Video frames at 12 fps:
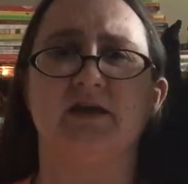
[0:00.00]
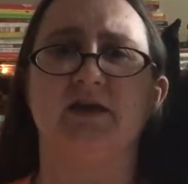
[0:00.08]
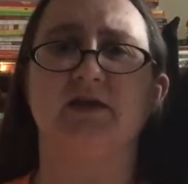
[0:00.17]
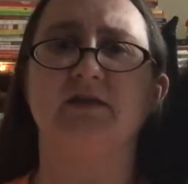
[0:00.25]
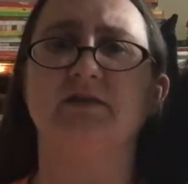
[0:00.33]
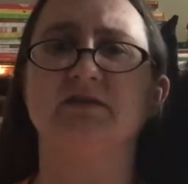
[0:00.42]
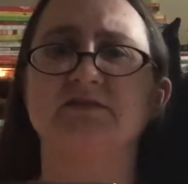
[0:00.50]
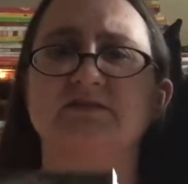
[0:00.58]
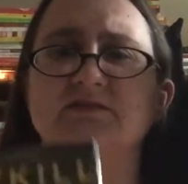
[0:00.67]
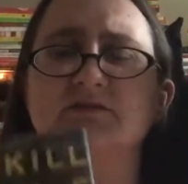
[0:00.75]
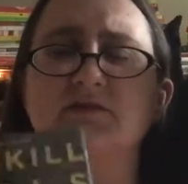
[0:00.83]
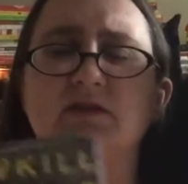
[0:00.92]
in
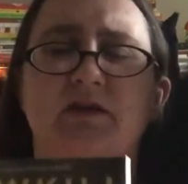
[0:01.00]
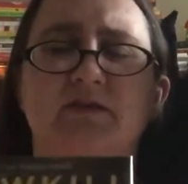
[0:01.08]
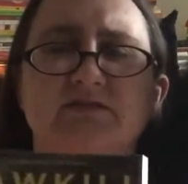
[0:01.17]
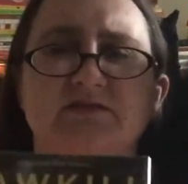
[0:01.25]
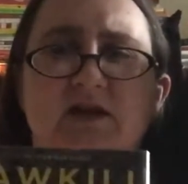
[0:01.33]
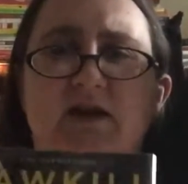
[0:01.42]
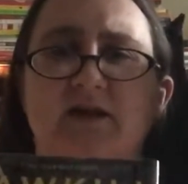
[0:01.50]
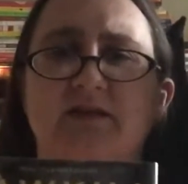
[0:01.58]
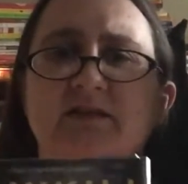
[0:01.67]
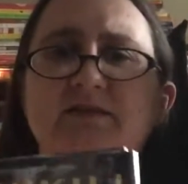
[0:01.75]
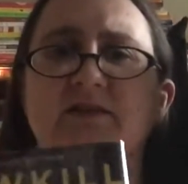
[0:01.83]
this island,